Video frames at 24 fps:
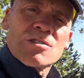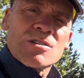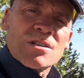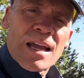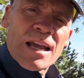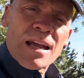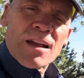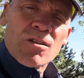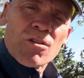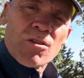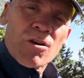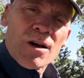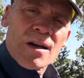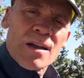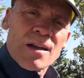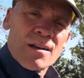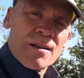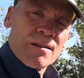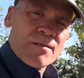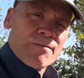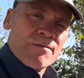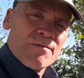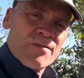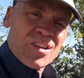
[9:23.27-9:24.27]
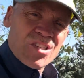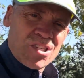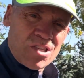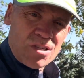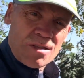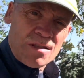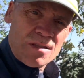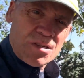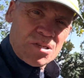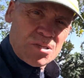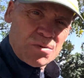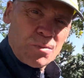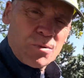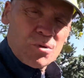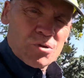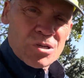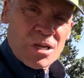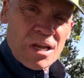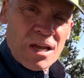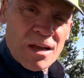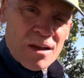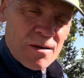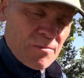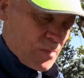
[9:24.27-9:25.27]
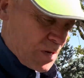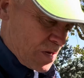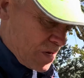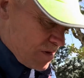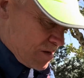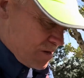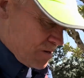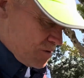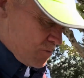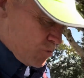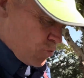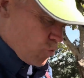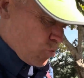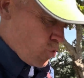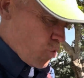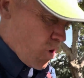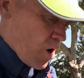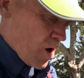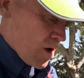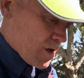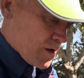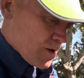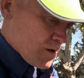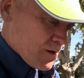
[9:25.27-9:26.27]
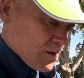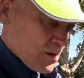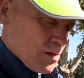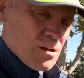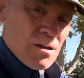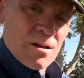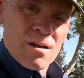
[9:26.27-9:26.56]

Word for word: take a look and visit this museum and walk